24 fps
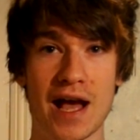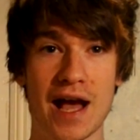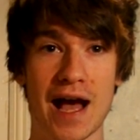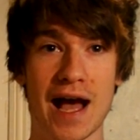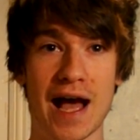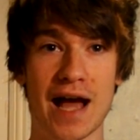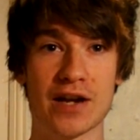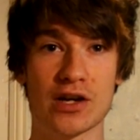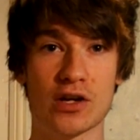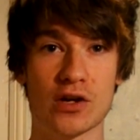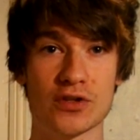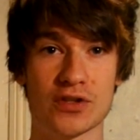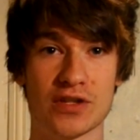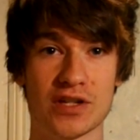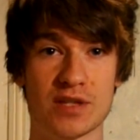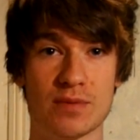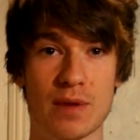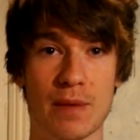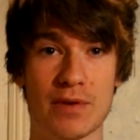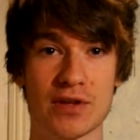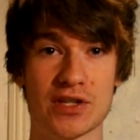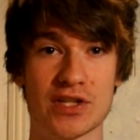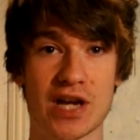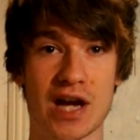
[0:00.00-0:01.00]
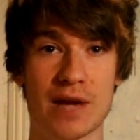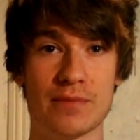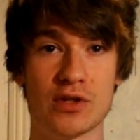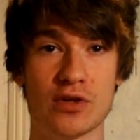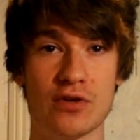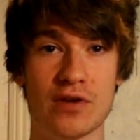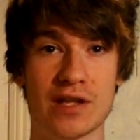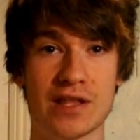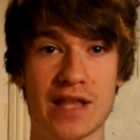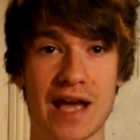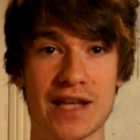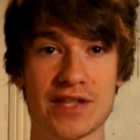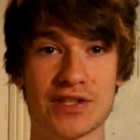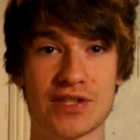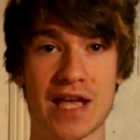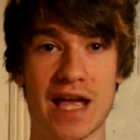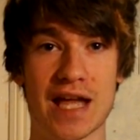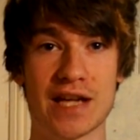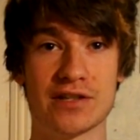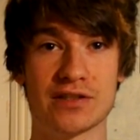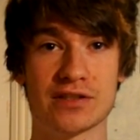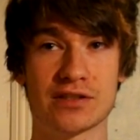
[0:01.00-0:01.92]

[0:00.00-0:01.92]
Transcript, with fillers: and constantly spent my time doing that instead.